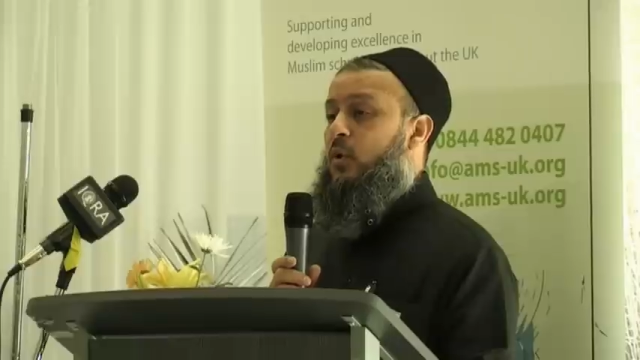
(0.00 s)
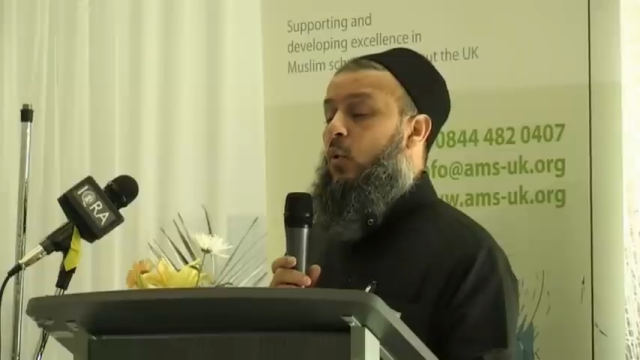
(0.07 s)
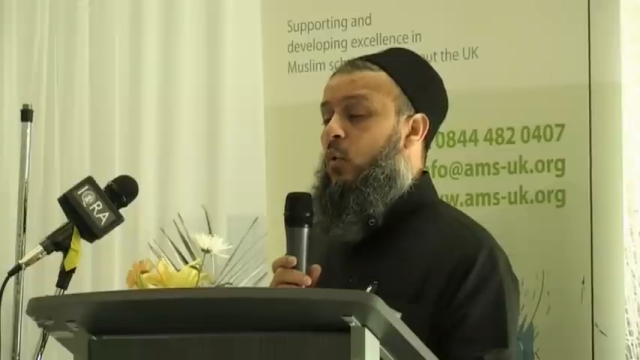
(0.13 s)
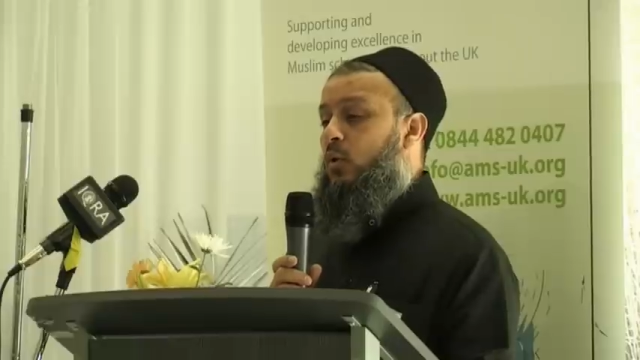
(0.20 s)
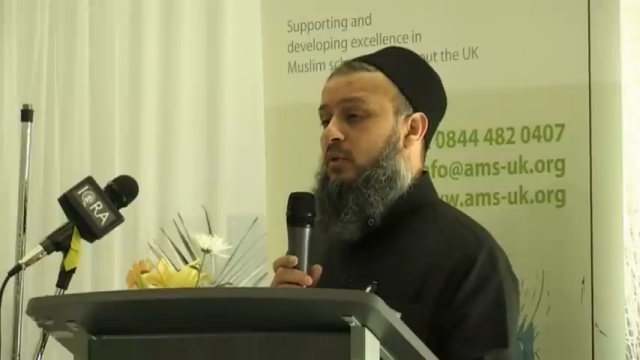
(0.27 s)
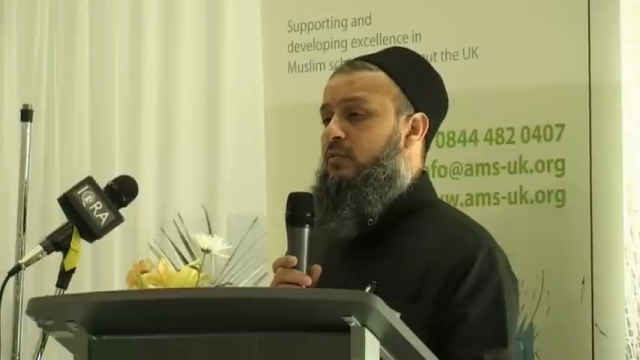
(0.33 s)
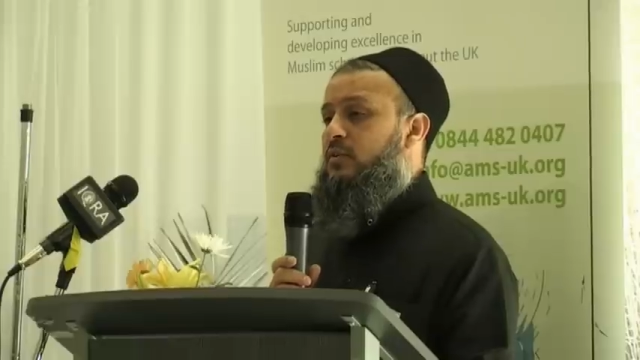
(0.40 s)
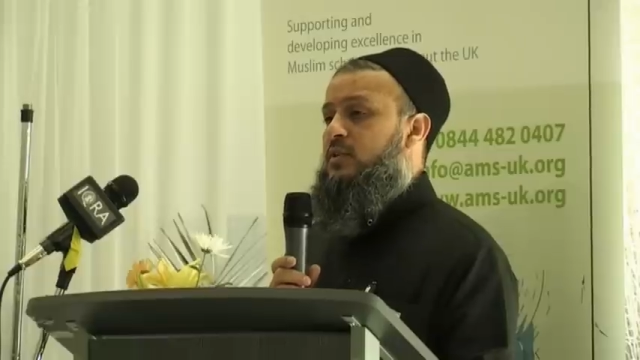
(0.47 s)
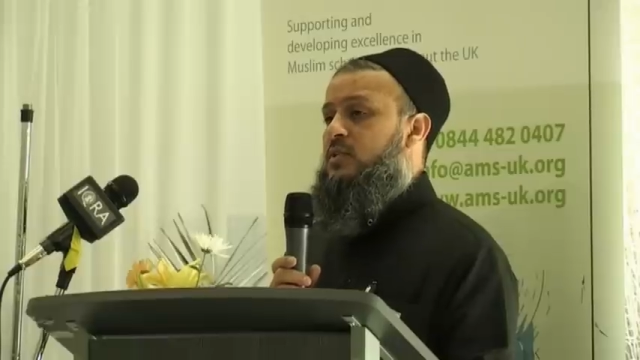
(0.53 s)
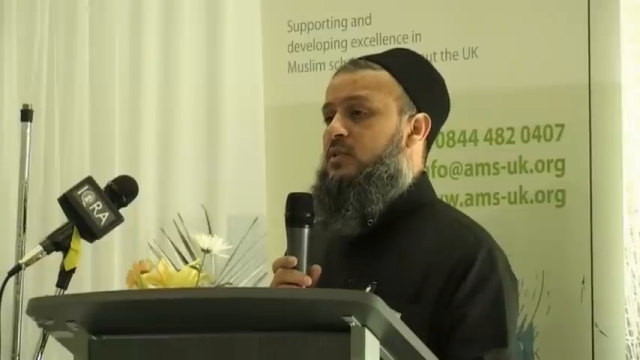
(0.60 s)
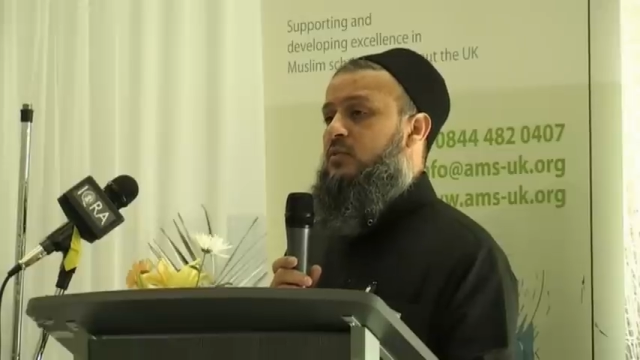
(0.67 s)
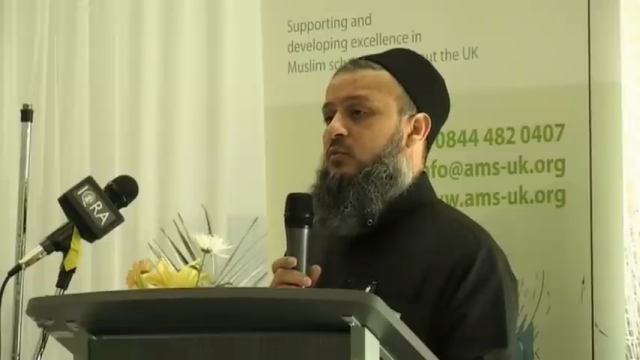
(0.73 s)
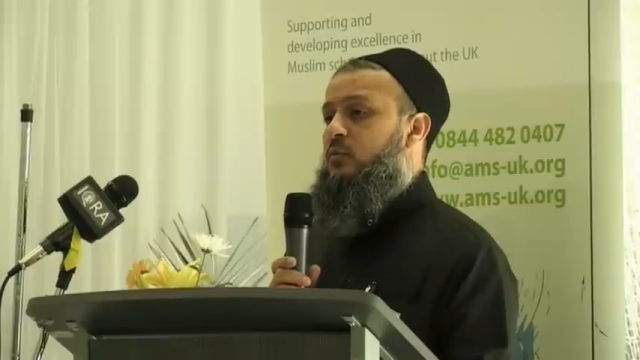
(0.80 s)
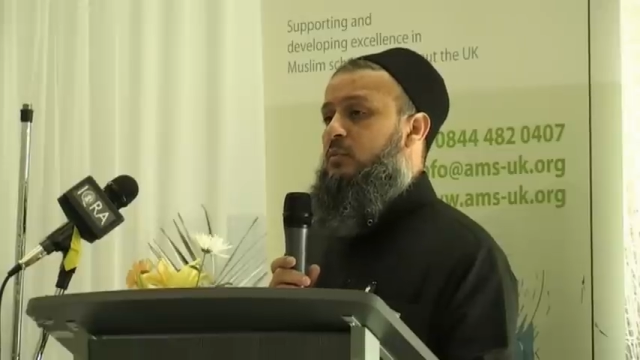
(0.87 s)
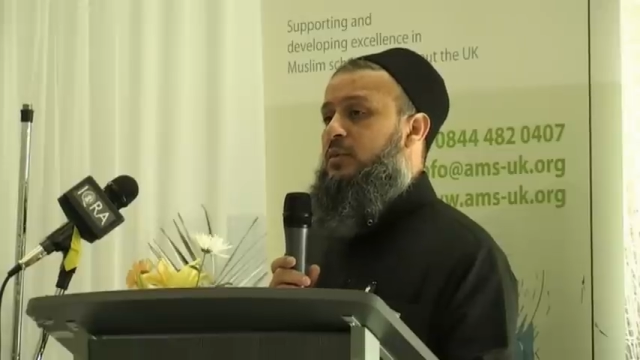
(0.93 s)
all of
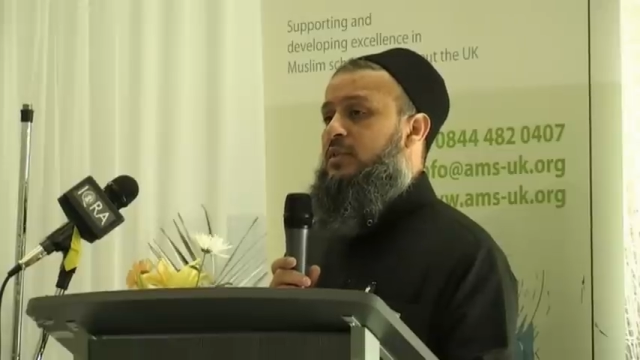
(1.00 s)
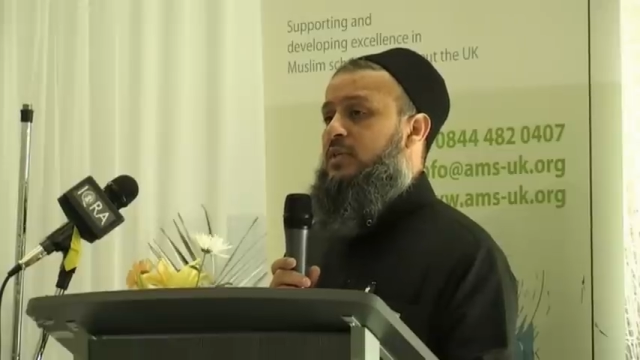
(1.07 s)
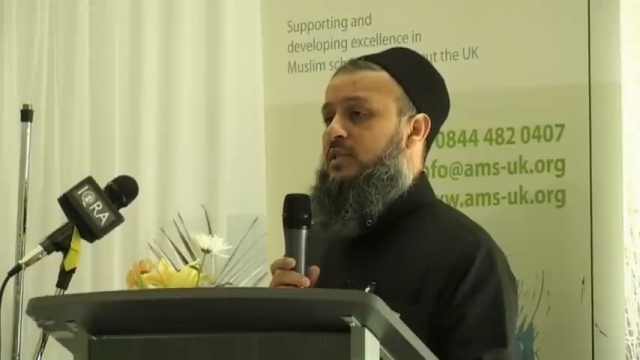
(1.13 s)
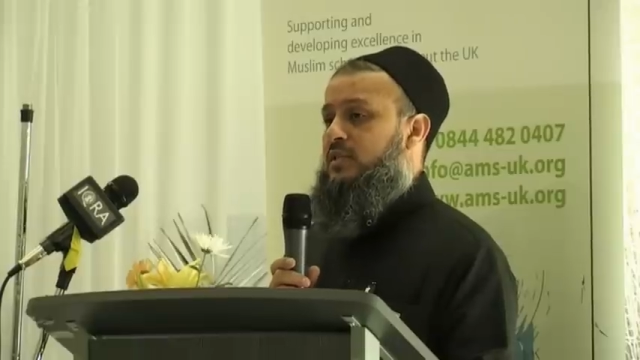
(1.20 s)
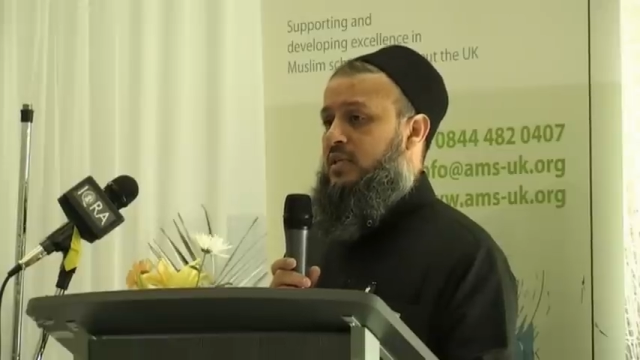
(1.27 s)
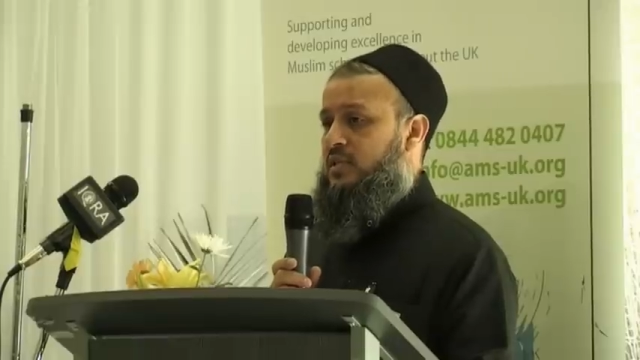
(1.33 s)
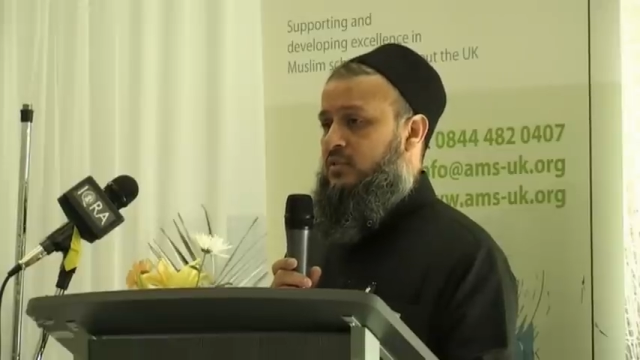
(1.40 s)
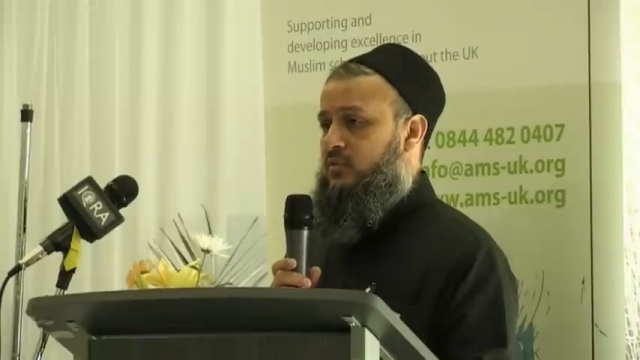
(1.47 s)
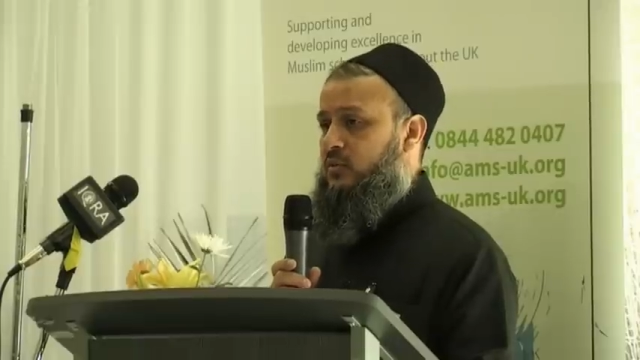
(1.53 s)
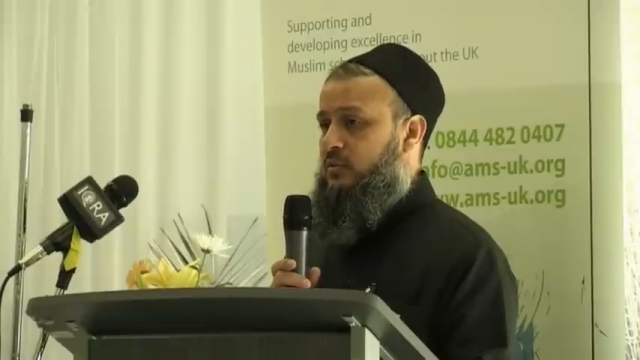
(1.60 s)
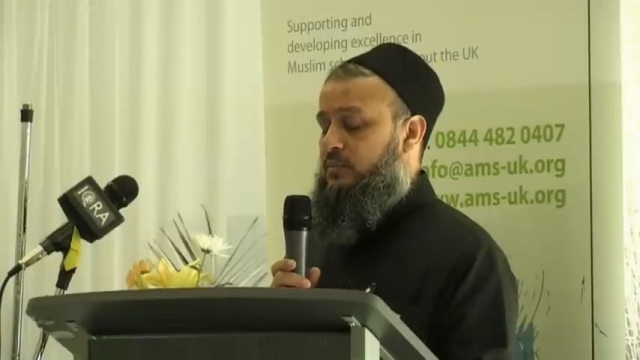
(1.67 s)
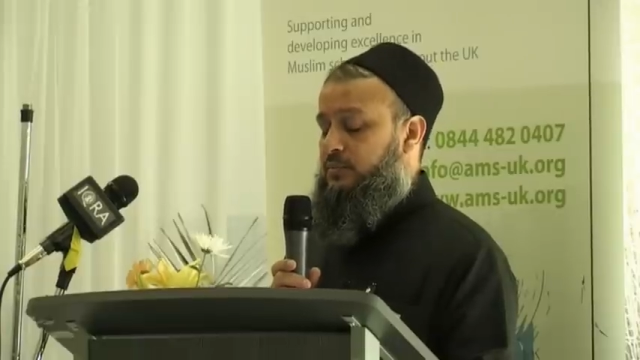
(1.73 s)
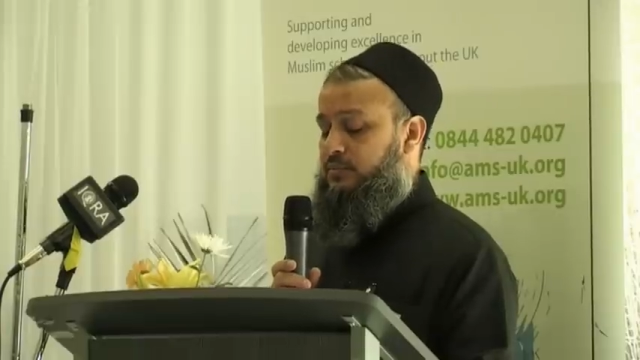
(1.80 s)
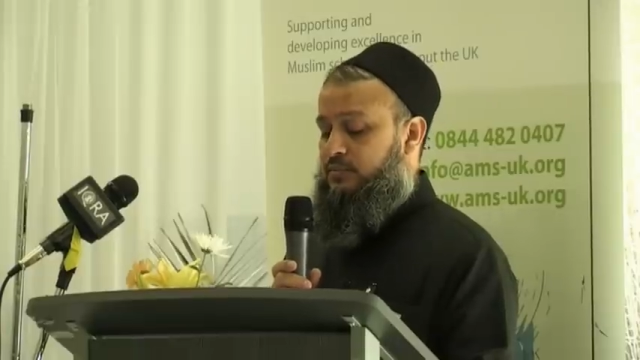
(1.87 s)
us, will be successful.